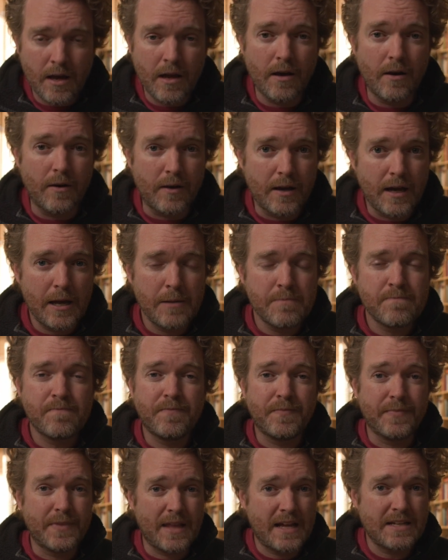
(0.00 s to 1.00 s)
Okay,
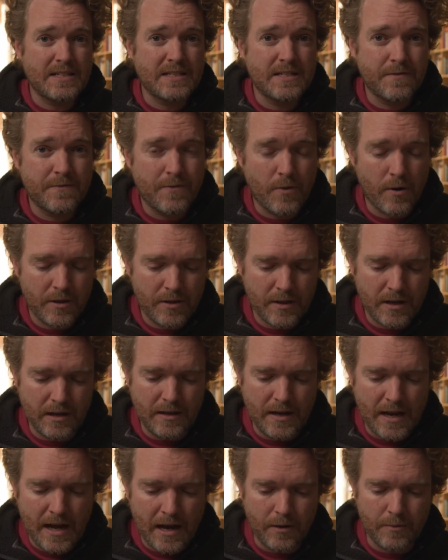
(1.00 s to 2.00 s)
that's the 4th thing.
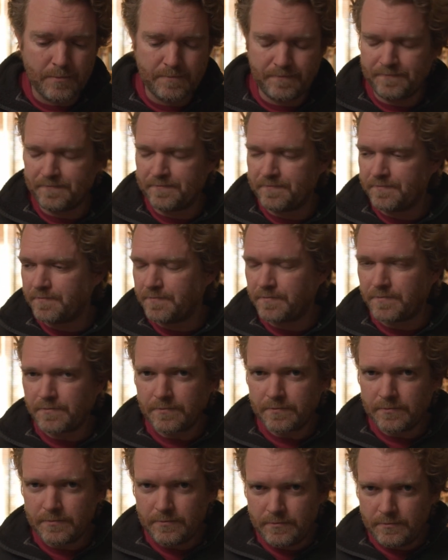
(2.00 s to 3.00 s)
Now,
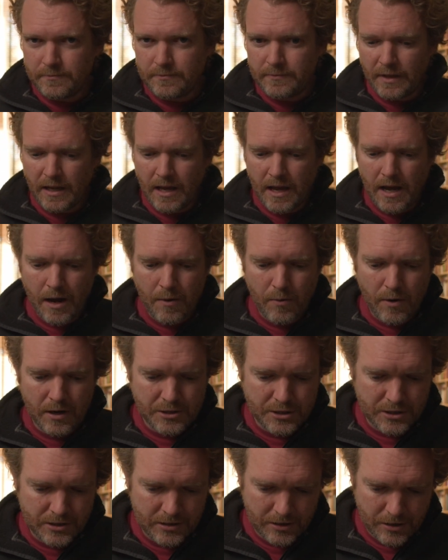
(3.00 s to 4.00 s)
I
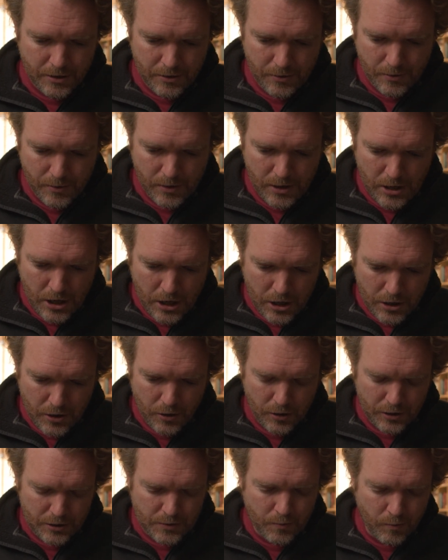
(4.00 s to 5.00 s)
want you to
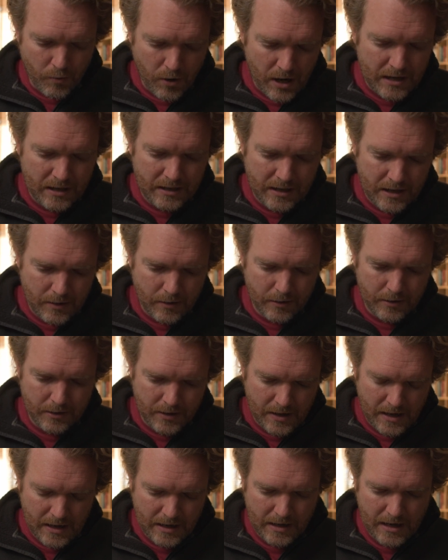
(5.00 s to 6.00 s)
notice one little
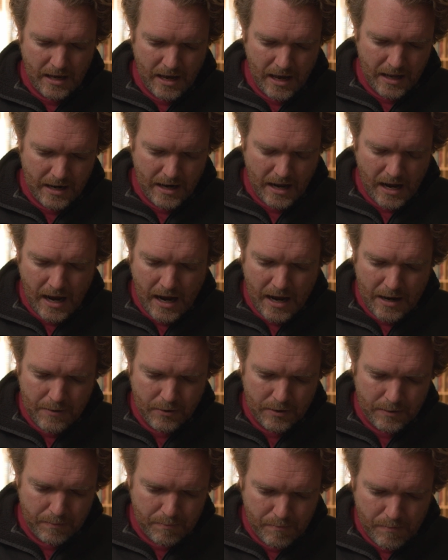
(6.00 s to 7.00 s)
thing, and I
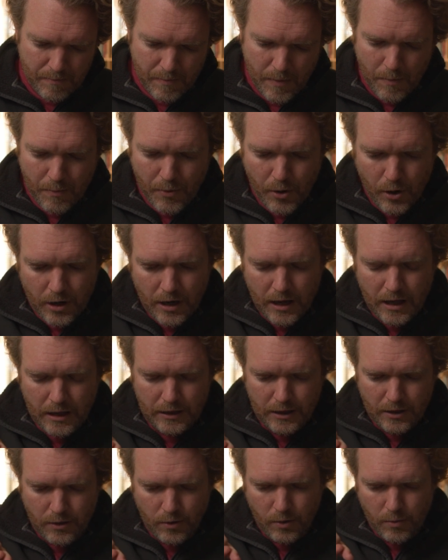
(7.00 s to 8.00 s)
would put a
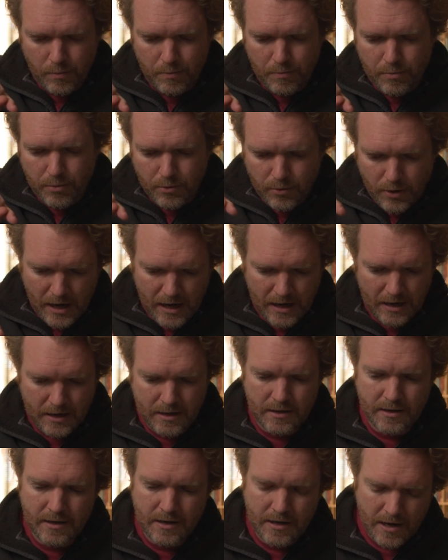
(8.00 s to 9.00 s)
little break
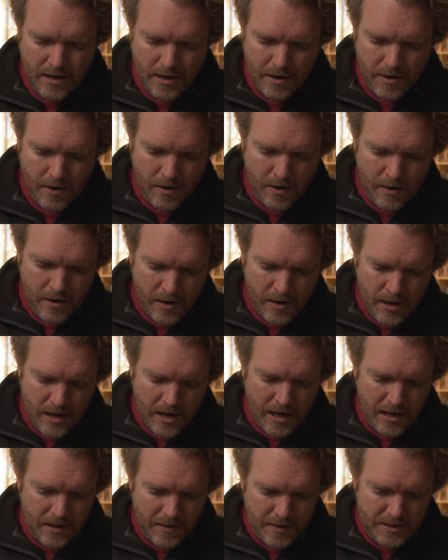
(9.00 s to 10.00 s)
here
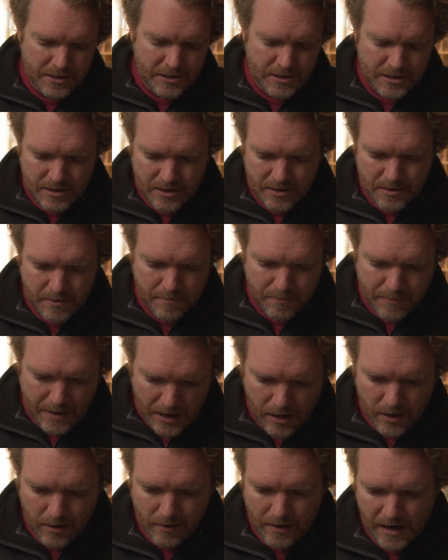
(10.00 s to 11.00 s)
in this
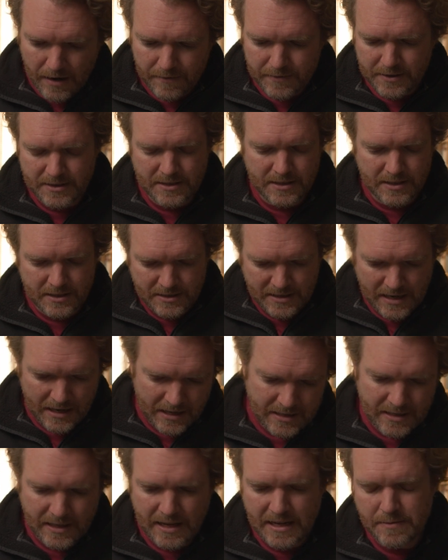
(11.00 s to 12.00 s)
paragraph. This is the
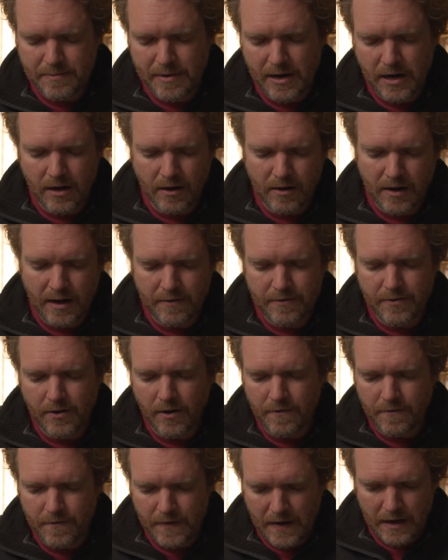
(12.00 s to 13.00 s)
second to last paragraph
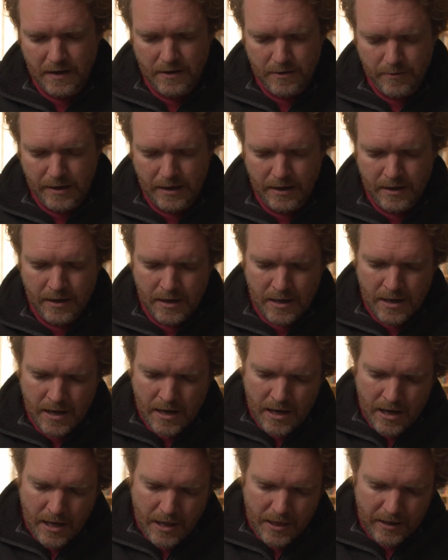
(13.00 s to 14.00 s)
on valuing.
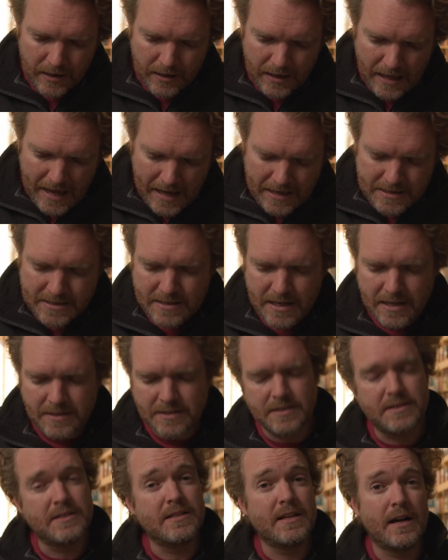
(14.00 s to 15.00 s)
The last
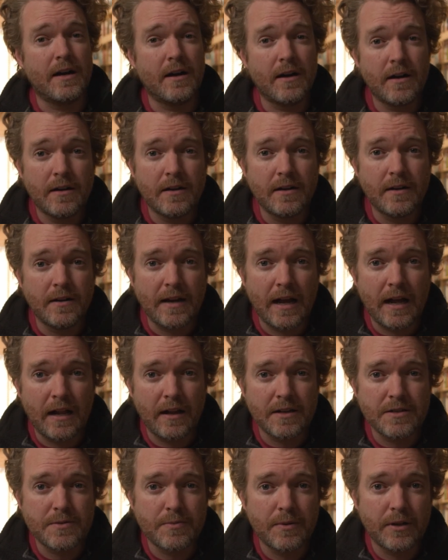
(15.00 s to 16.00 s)
sentence there,
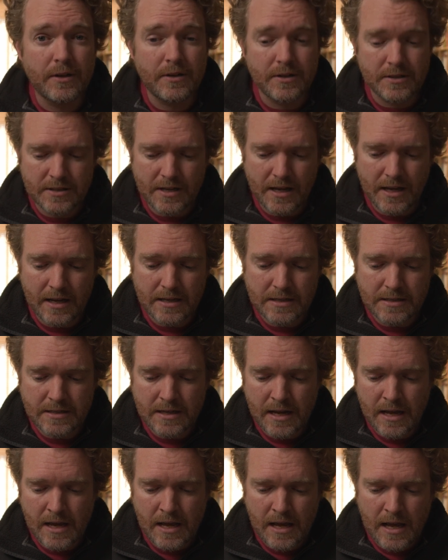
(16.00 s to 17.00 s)
Dallas Willard says,
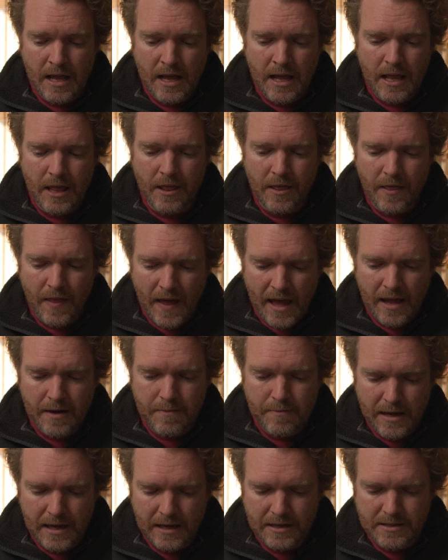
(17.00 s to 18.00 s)
that
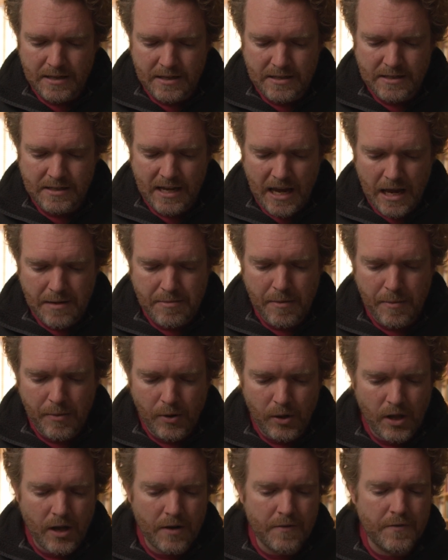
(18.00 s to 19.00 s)
makes us
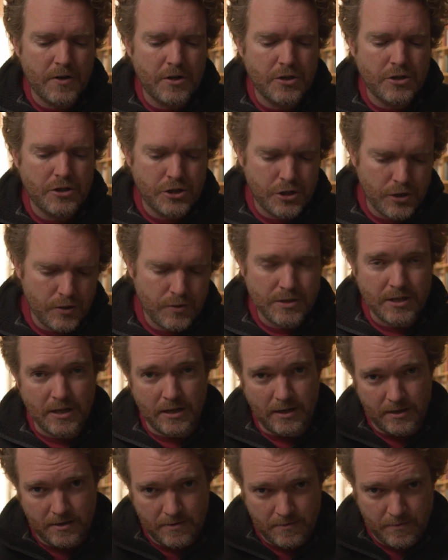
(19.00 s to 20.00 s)
capable of
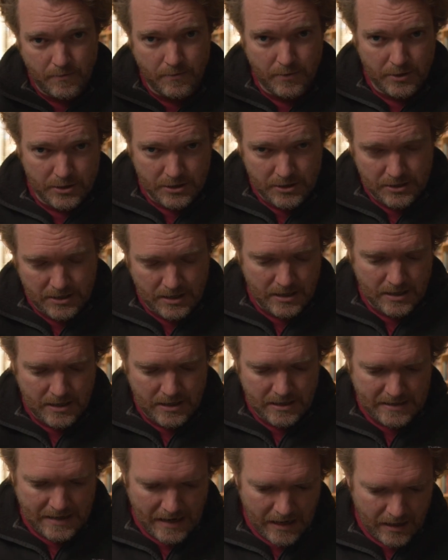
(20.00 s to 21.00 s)
choosing, which is in
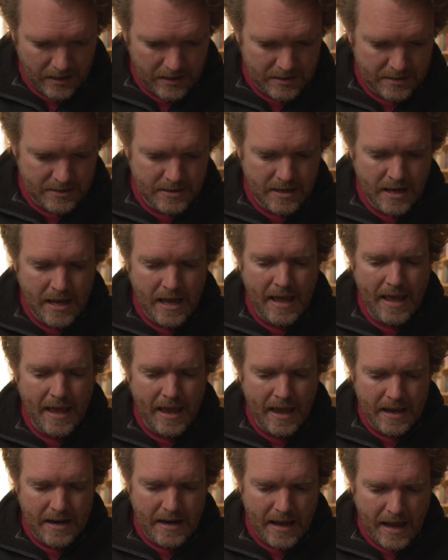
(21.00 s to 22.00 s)
italics,
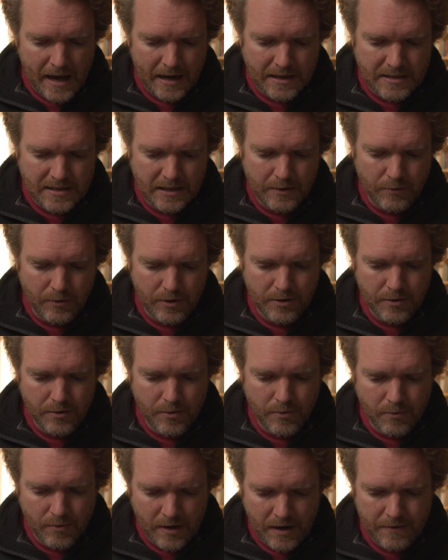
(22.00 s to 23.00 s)
and acting with
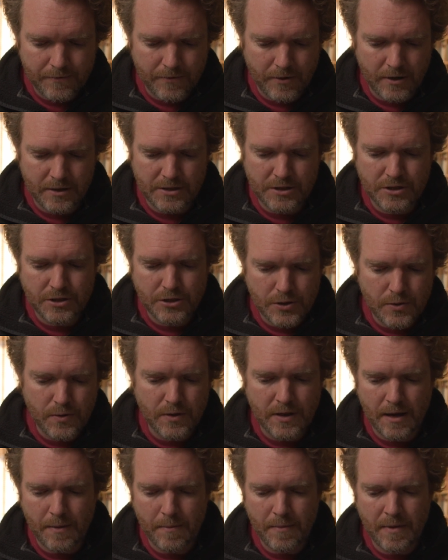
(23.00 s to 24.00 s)
reference to
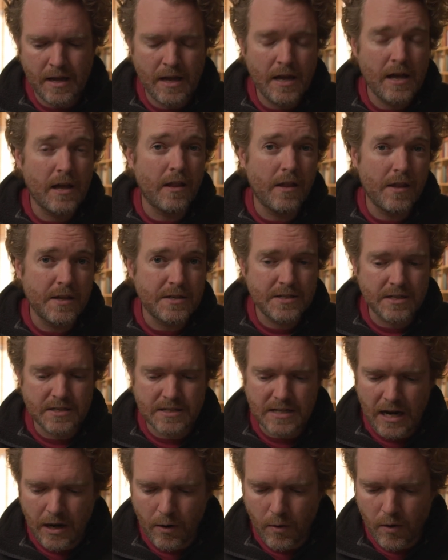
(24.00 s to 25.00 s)
them. This is
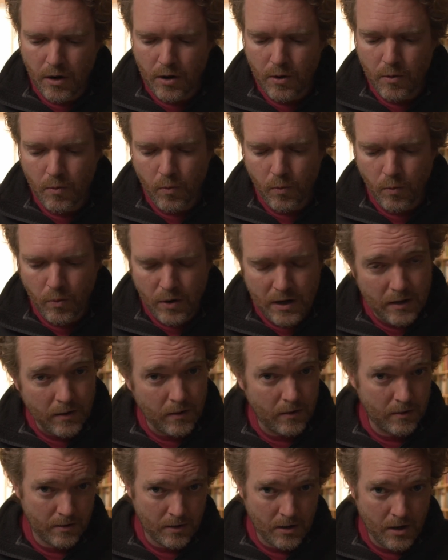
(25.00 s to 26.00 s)
our
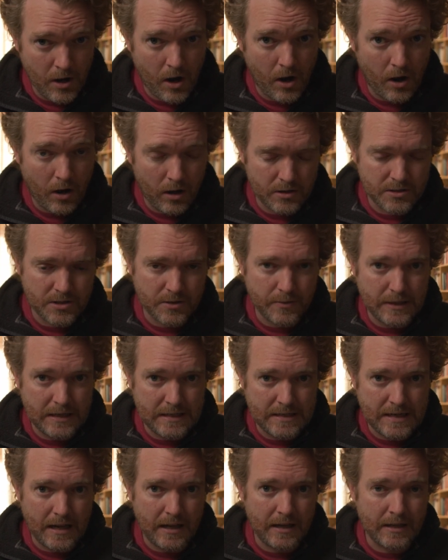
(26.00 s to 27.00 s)
will, also in
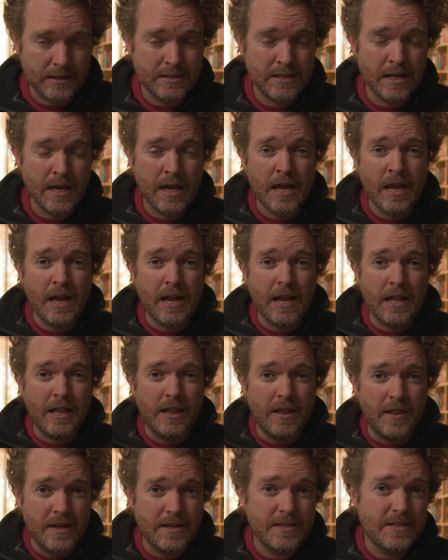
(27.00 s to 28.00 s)
italics.
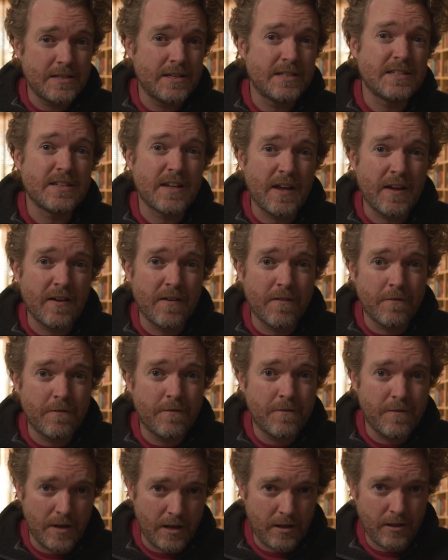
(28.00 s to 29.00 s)
This is a
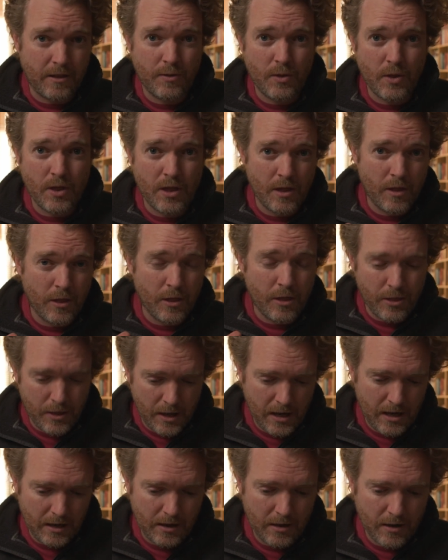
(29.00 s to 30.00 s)
5th
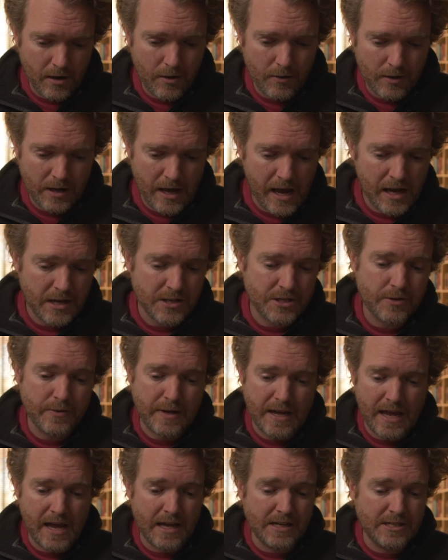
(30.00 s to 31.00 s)
thing, okay? So
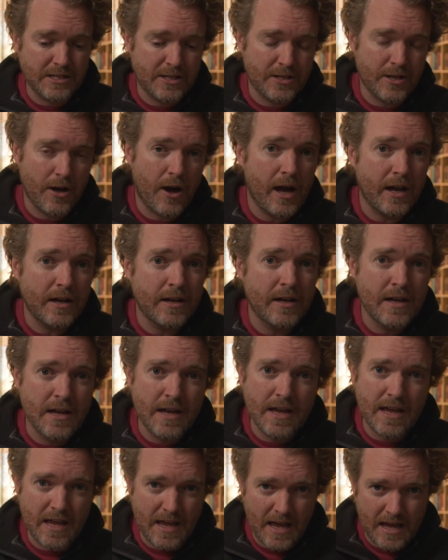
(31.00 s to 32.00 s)
he has thought,
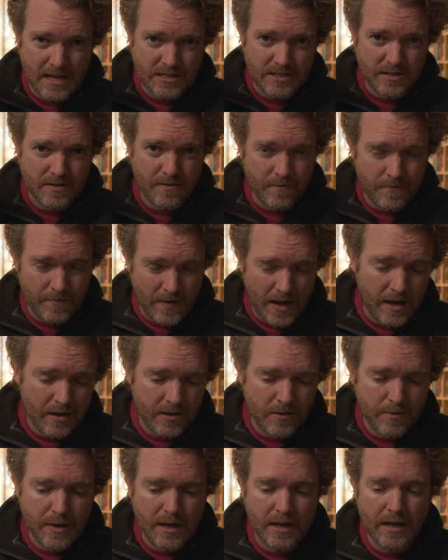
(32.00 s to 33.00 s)
he has
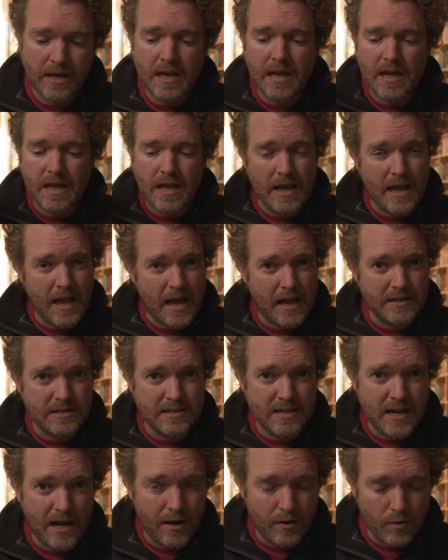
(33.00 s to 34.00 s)
valuing, he has
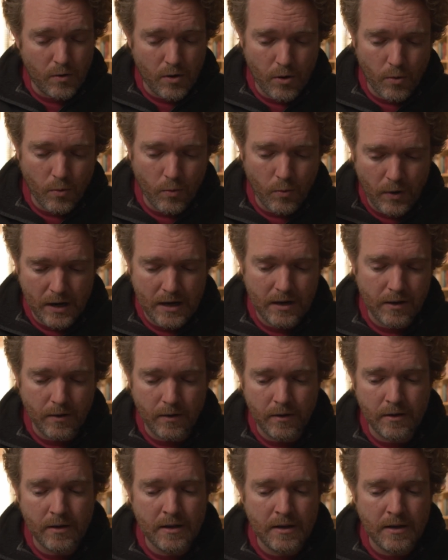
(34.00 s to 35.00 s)
now
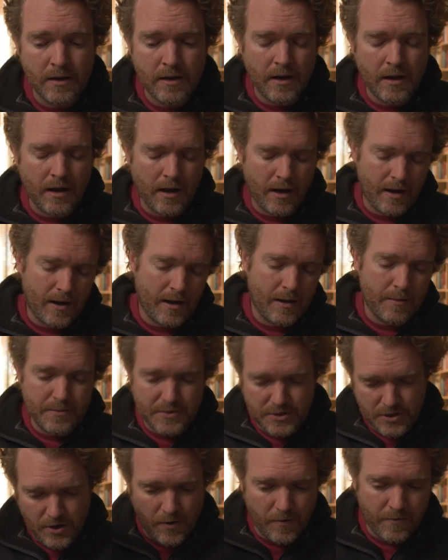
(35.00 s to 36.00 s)
will.
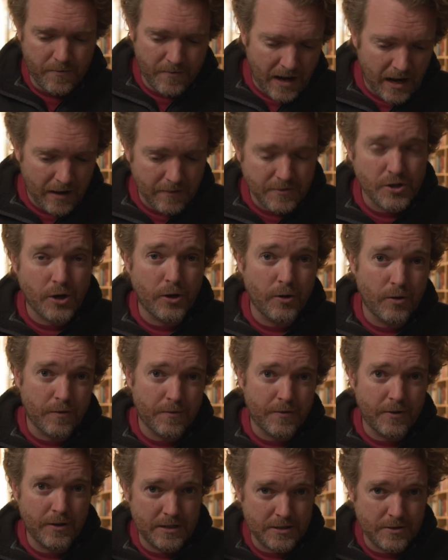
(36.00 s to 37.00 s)
So 5 total
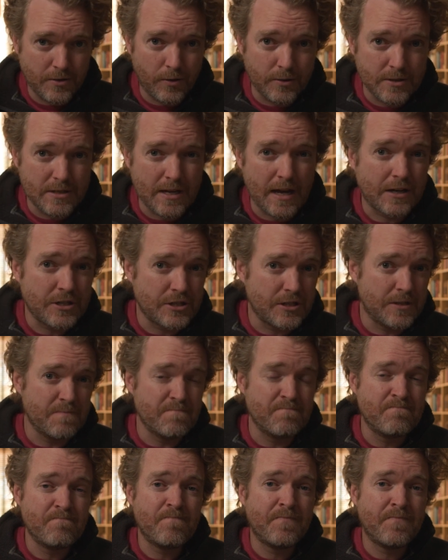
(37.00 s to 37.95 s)
for this whole section.